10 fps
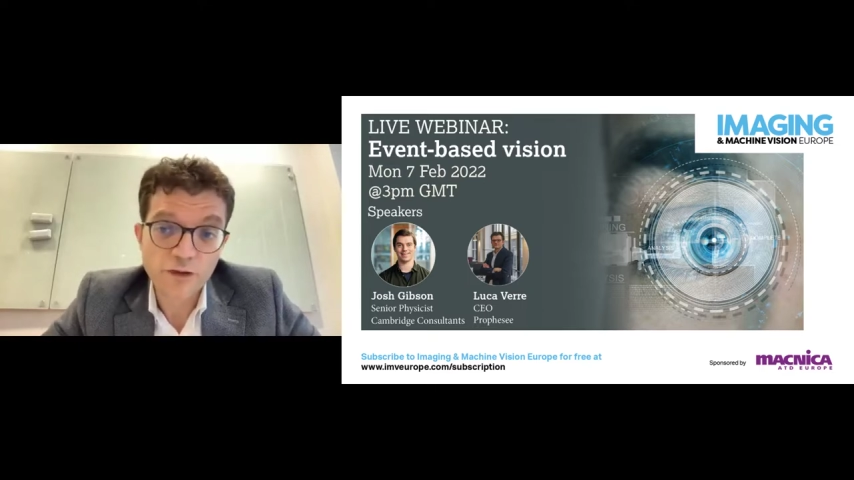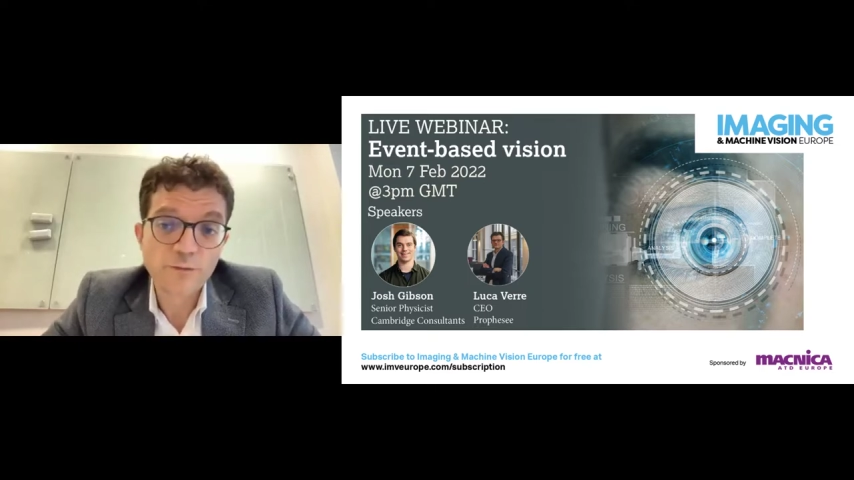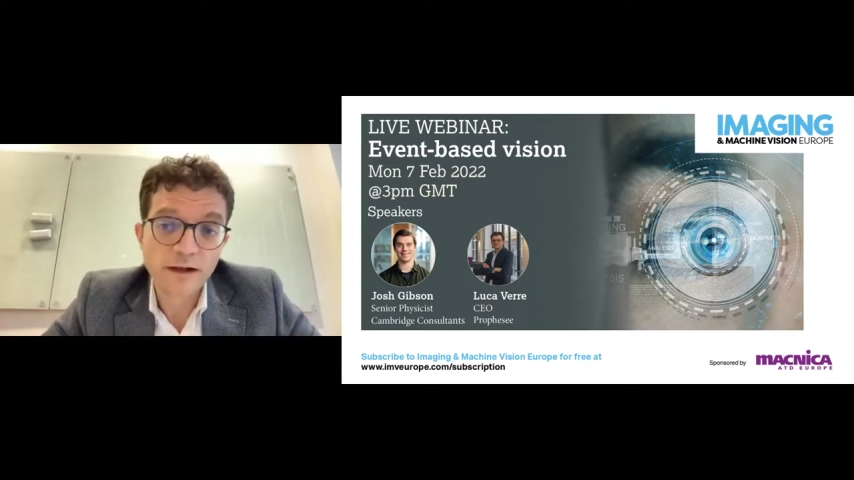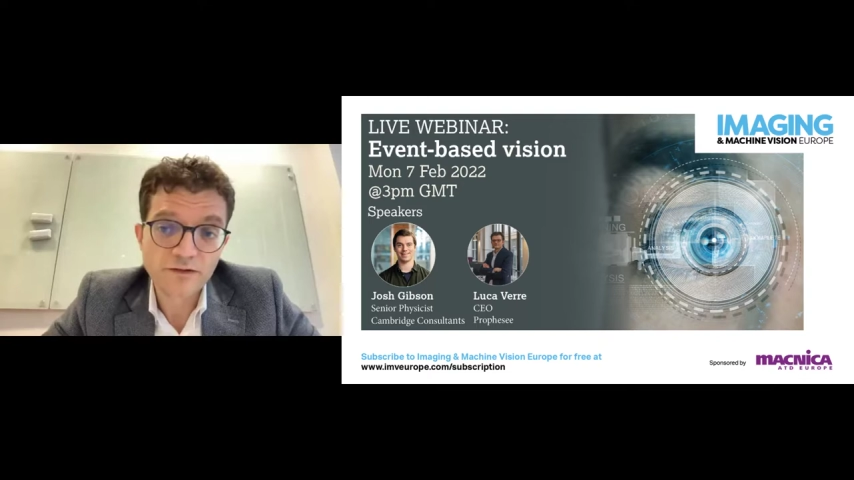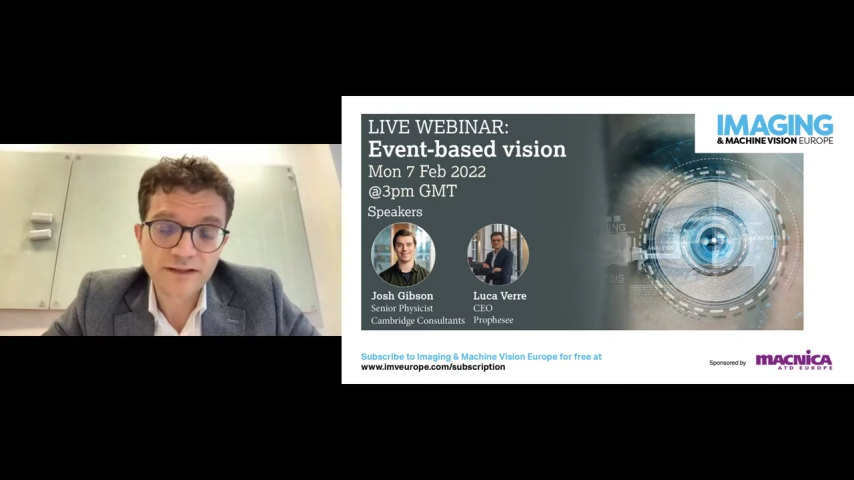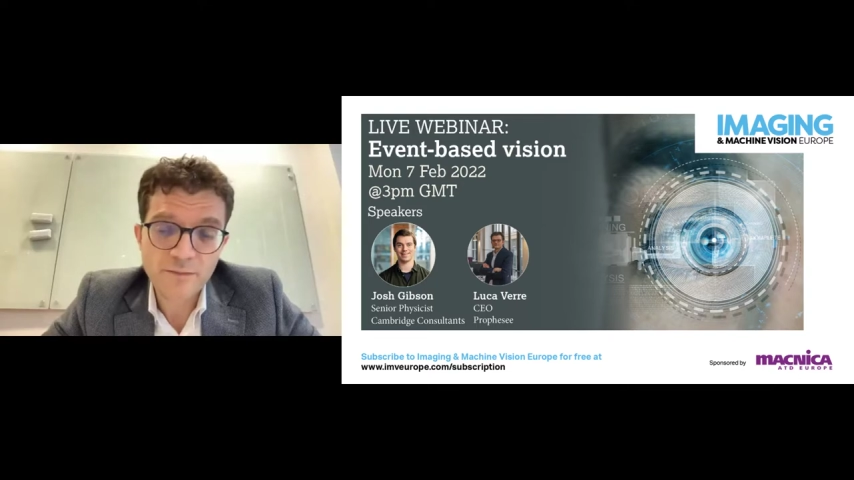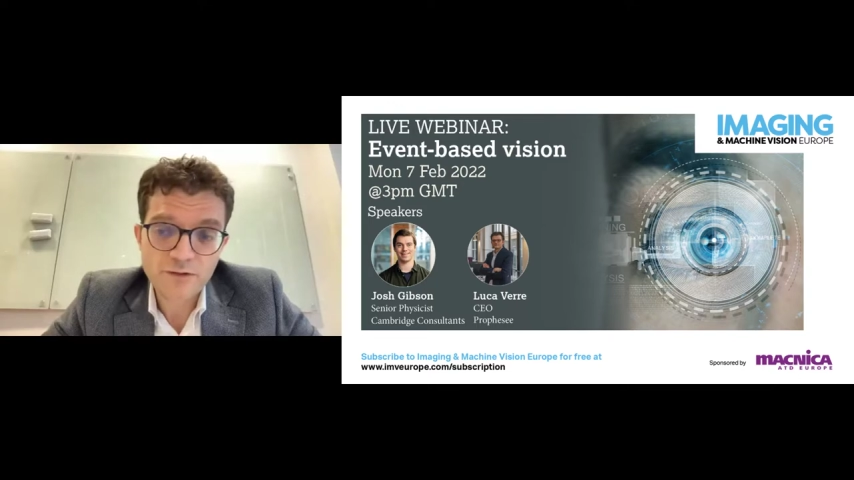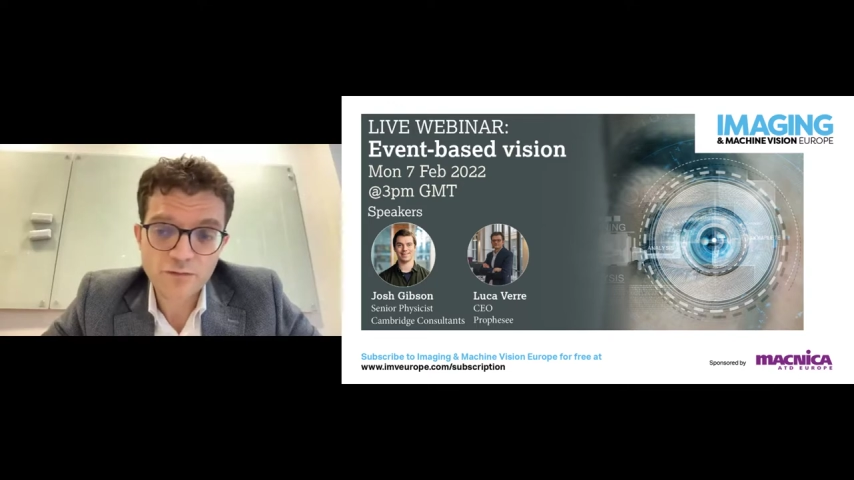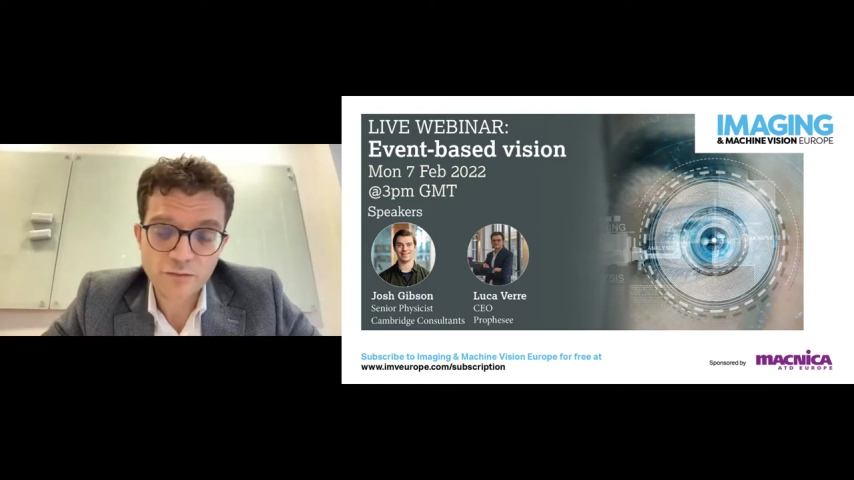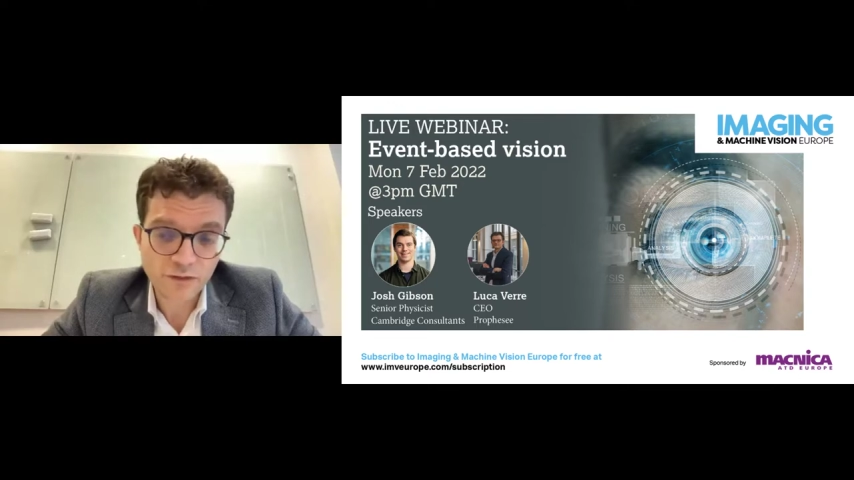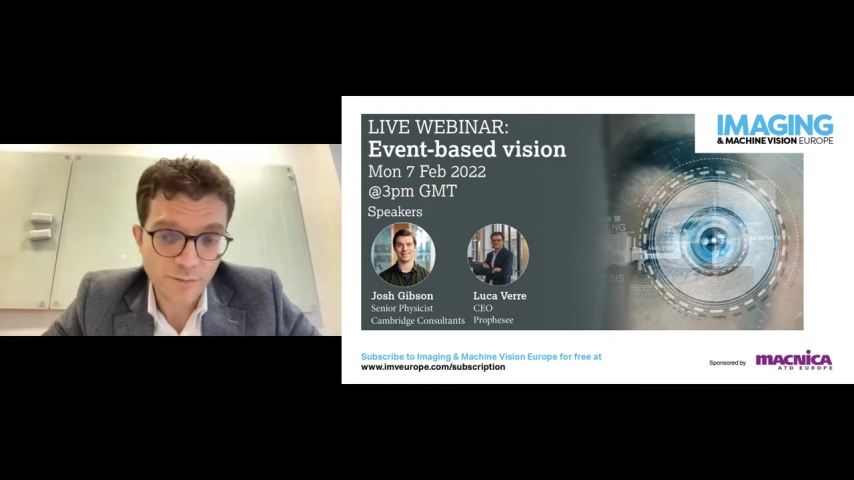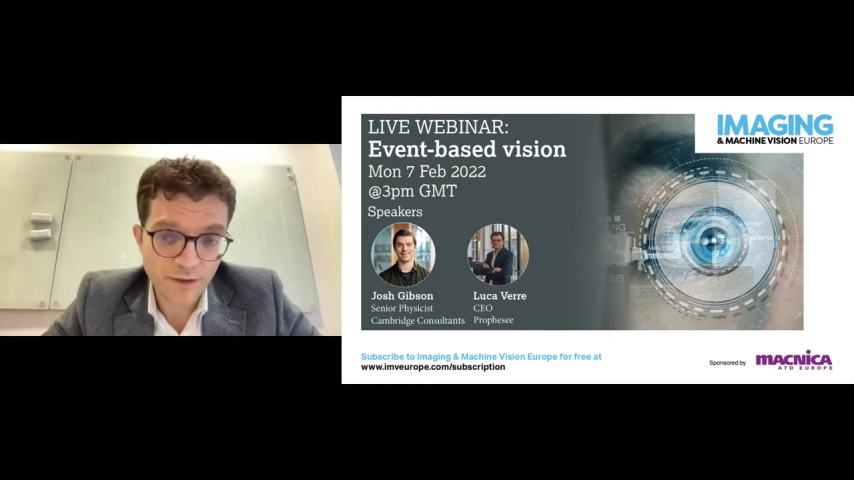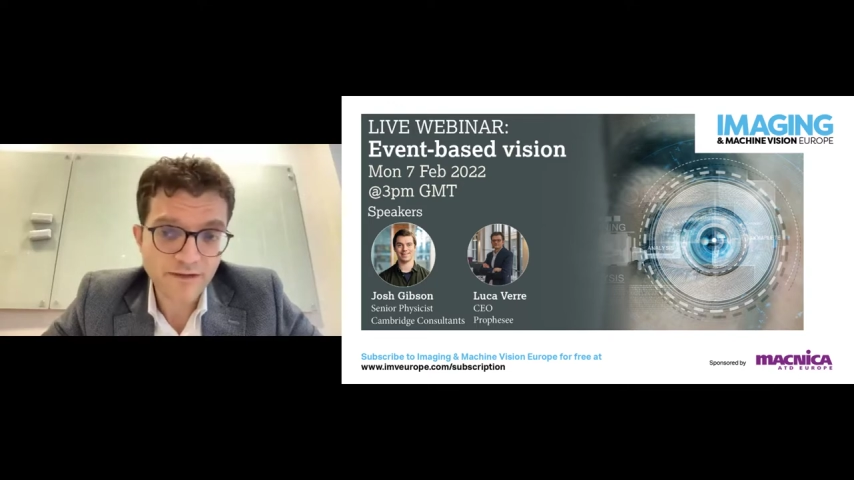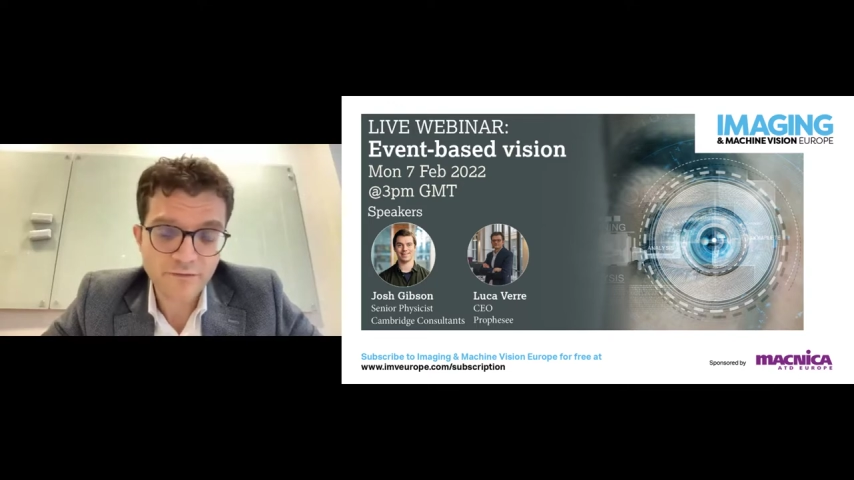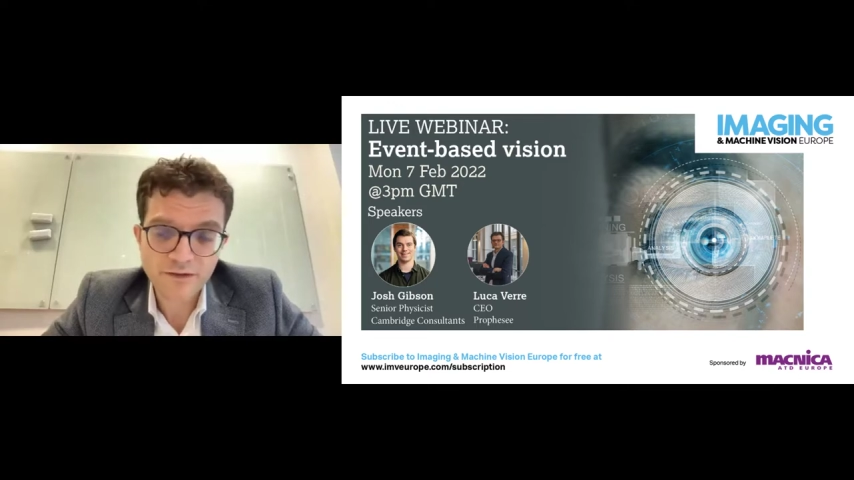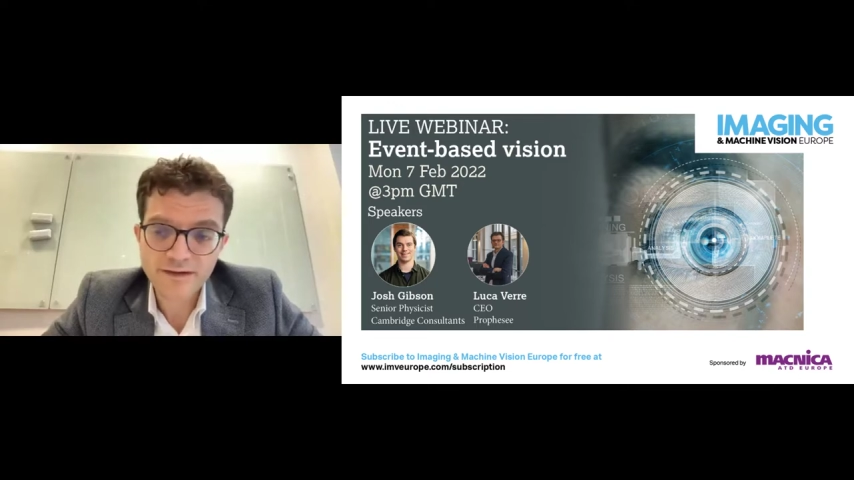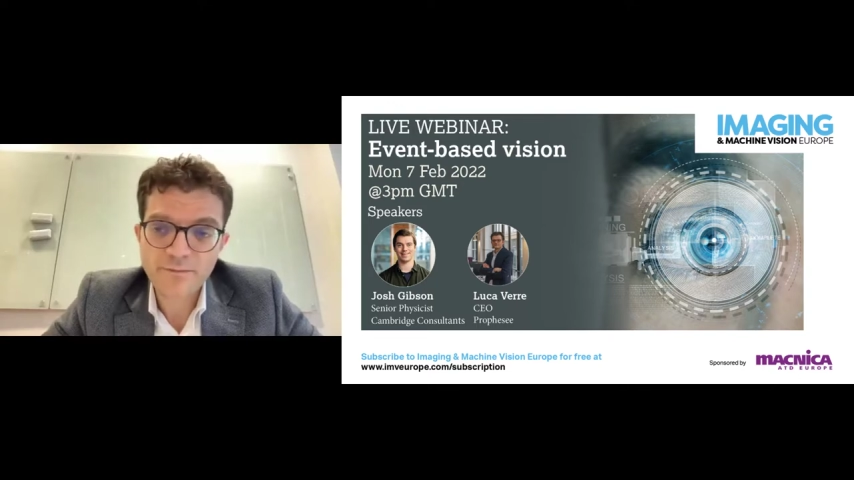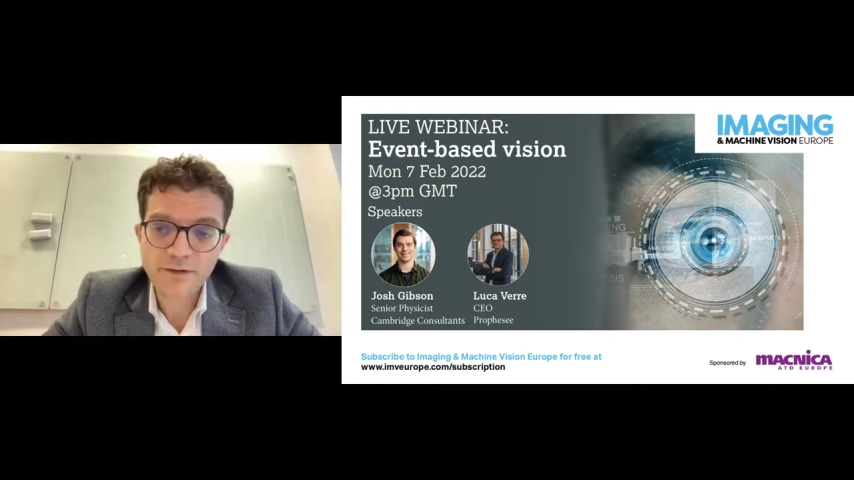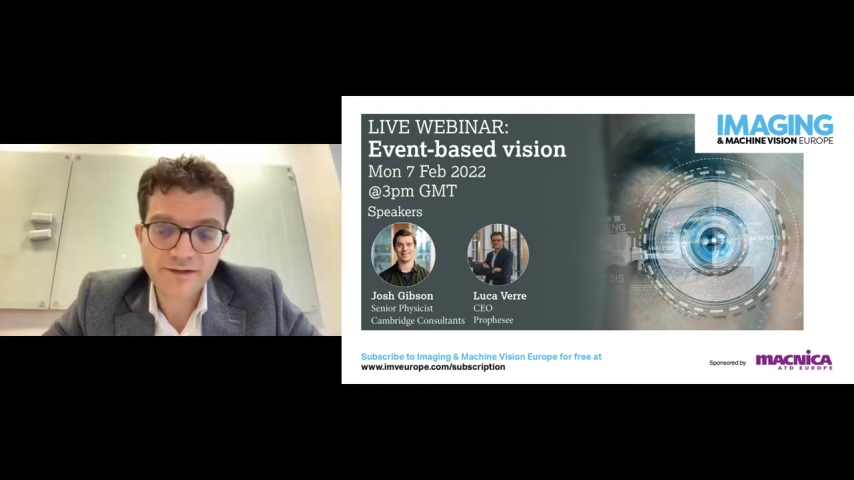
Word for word: for human consumption to an operator,